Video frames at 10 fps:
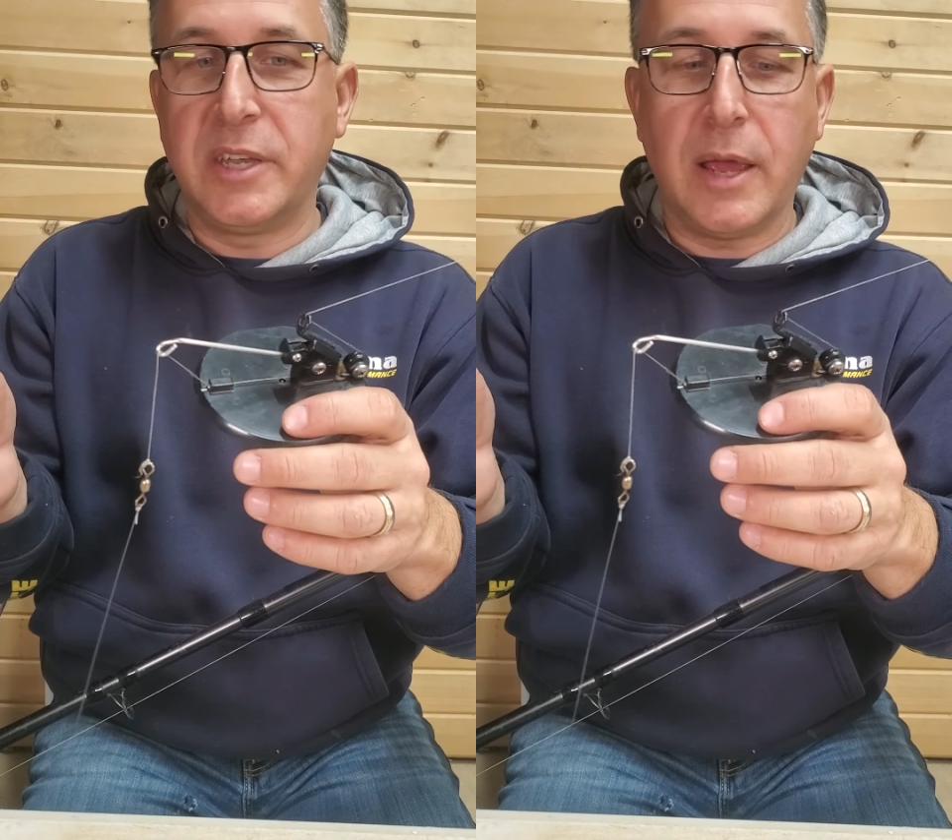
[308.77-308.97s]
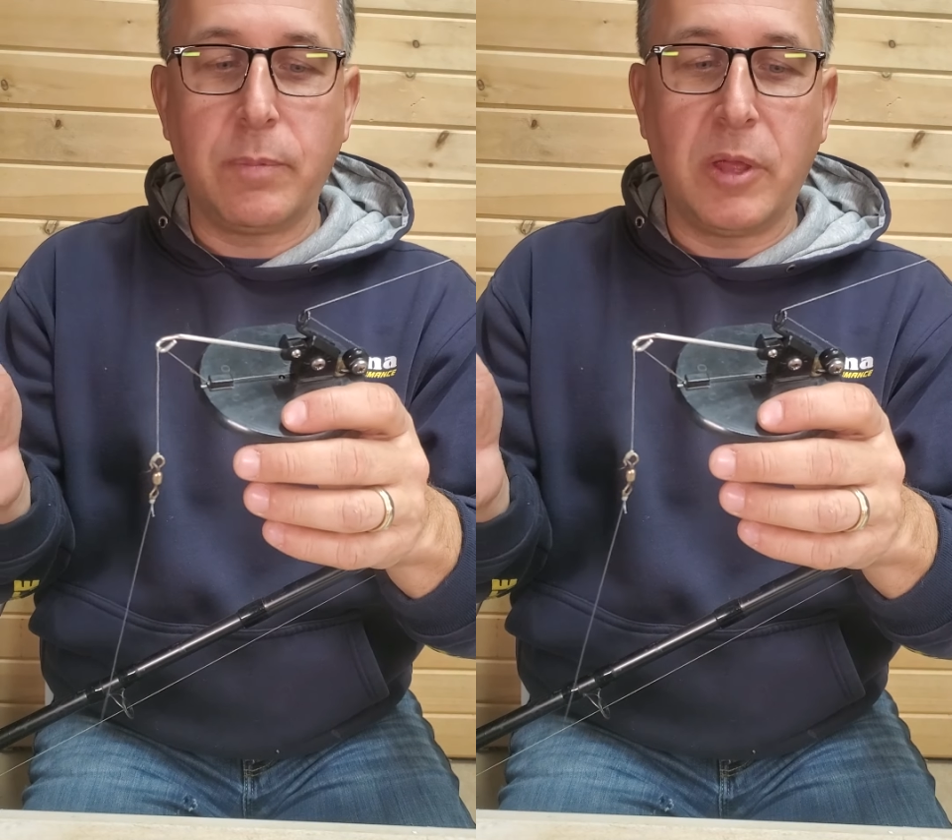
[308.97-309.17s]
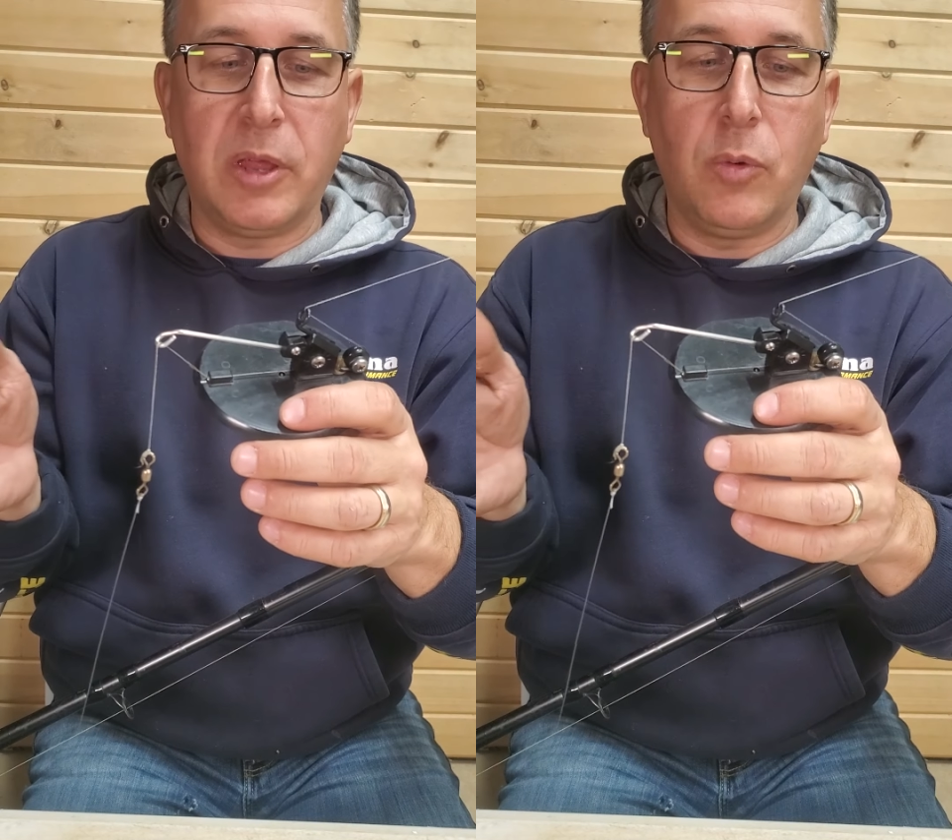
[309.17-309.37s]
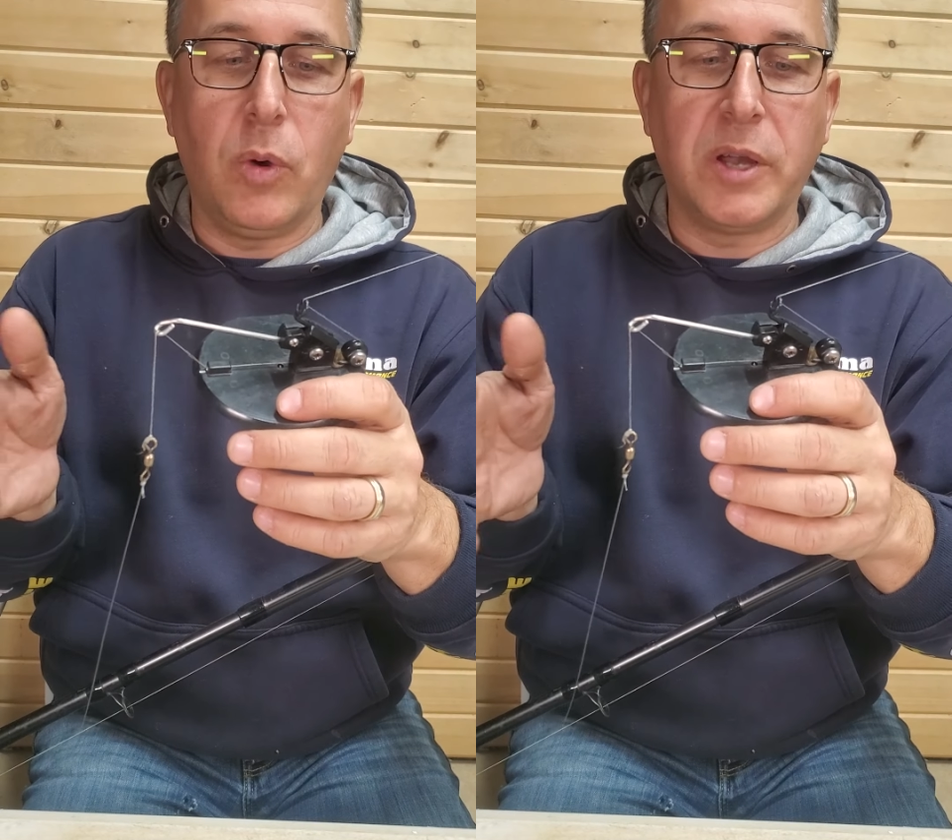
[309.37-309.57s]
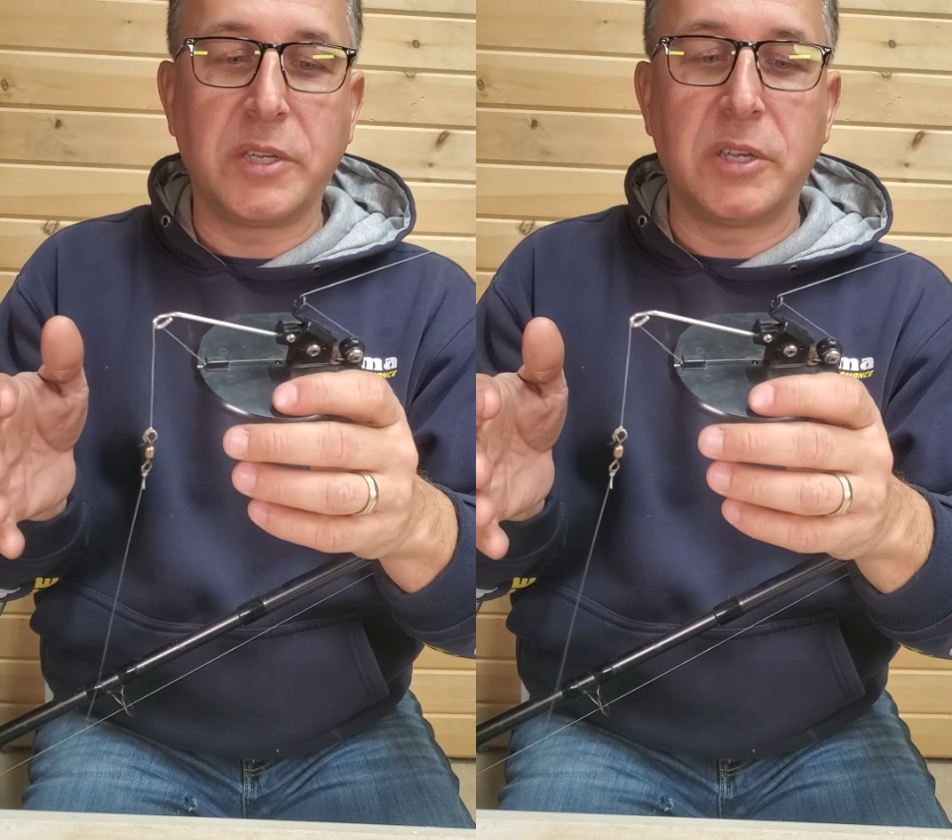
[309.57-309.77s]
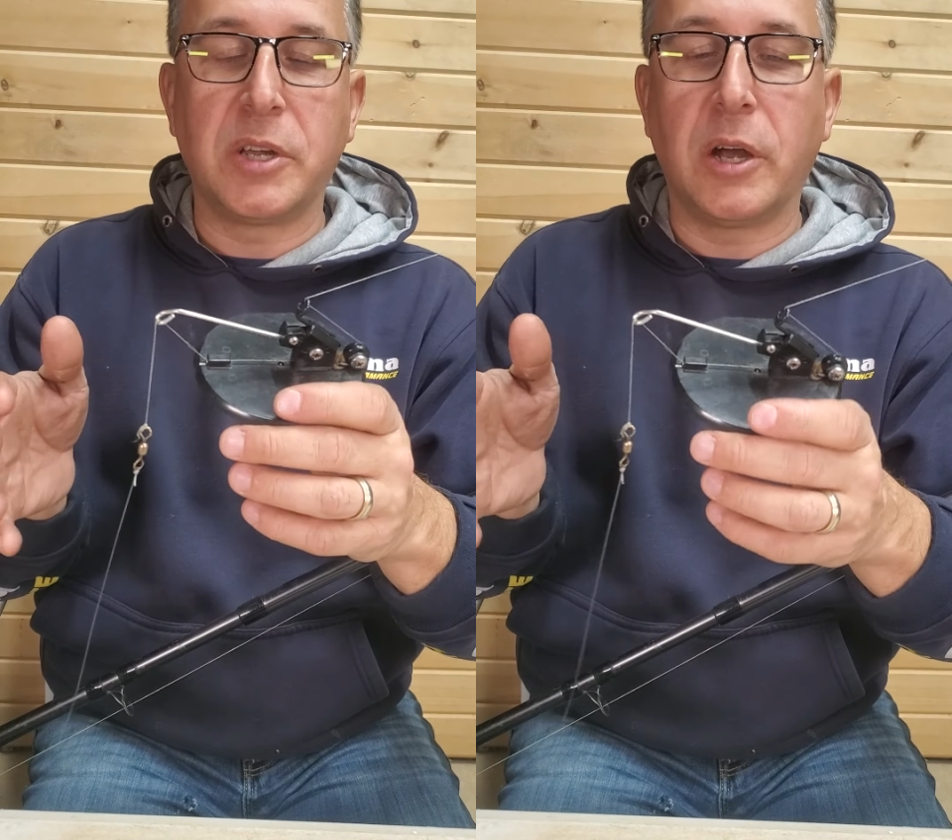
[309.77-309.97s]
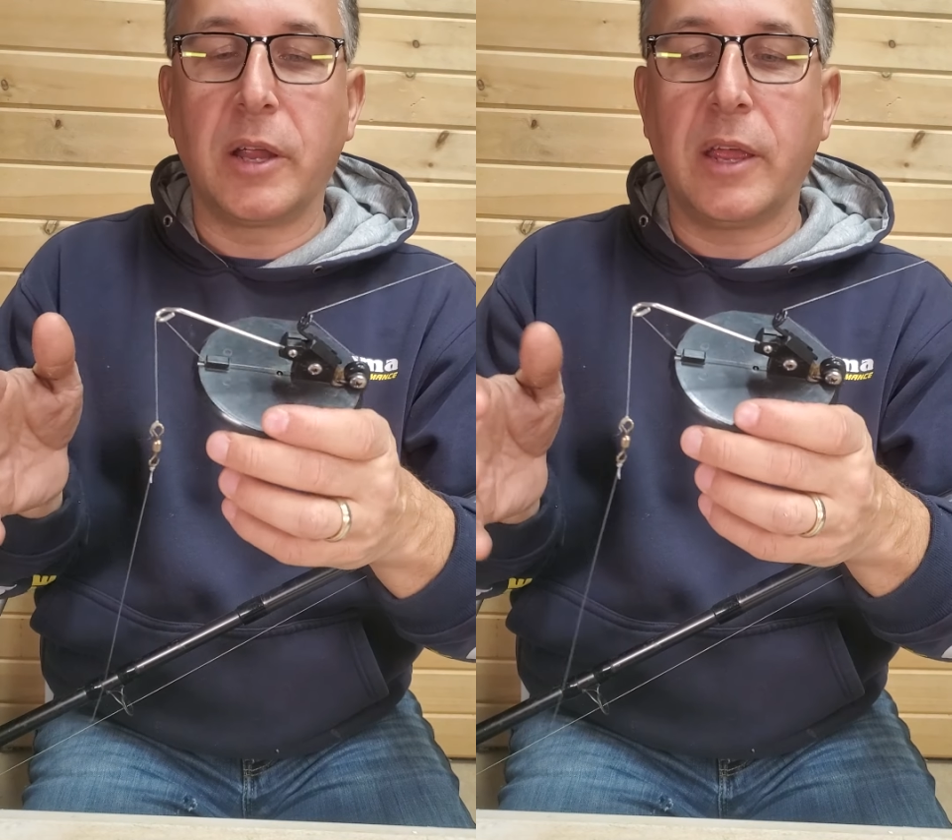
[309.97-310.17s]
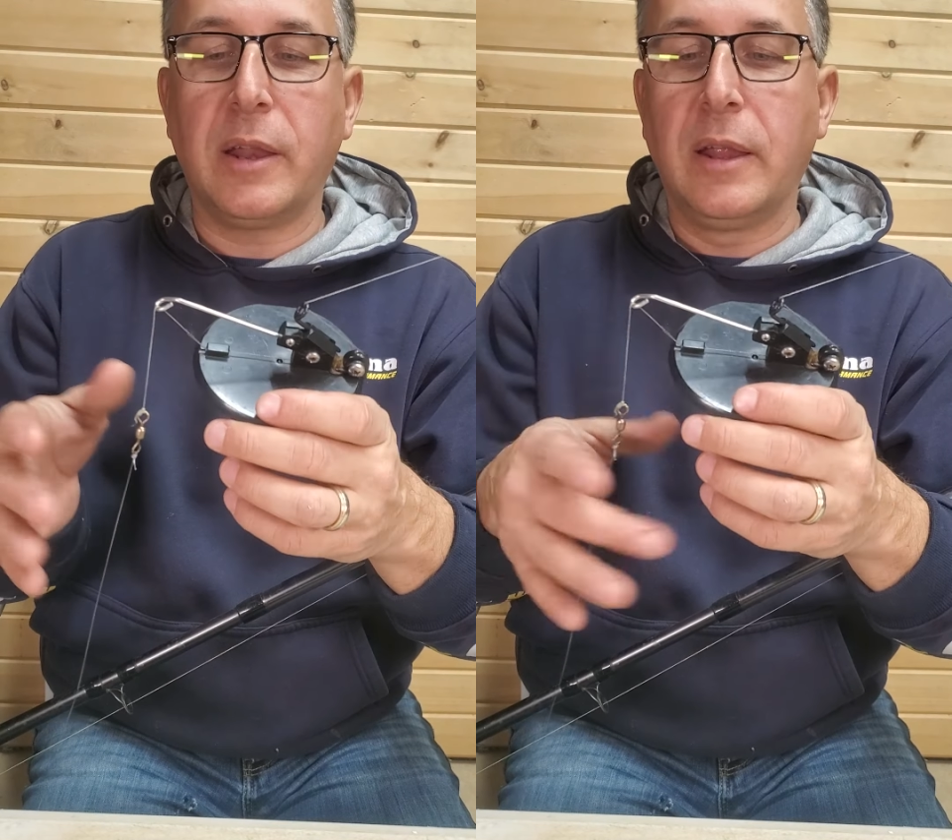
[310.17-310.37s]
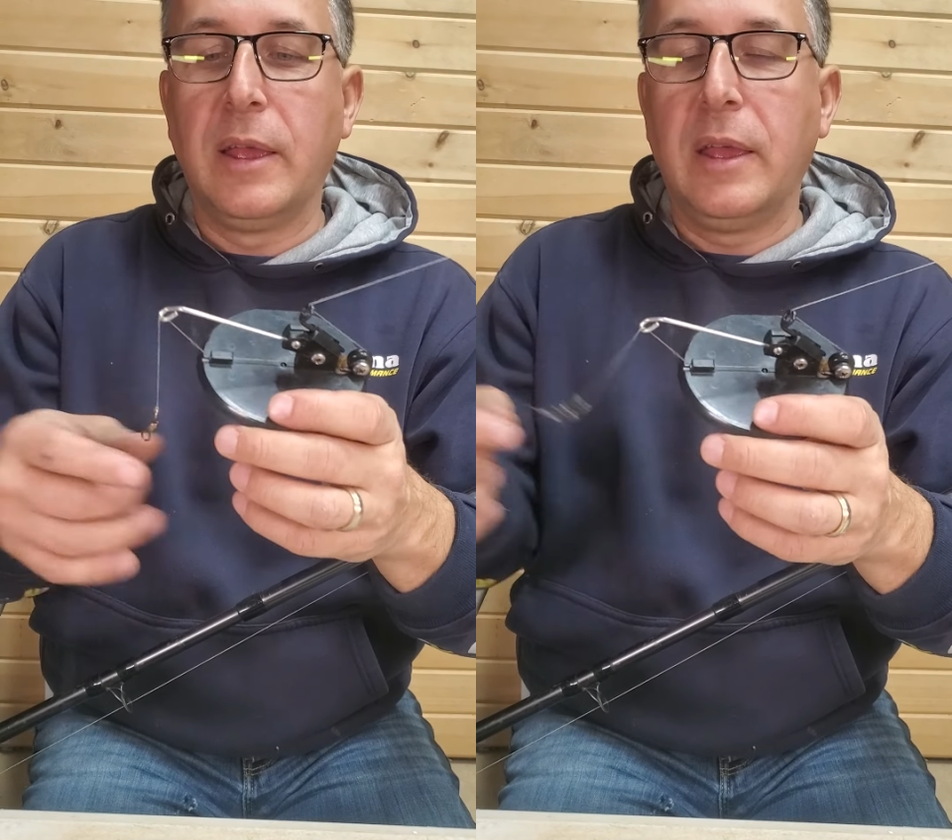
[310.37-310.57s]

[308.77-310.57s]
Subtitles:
depth that you want to target,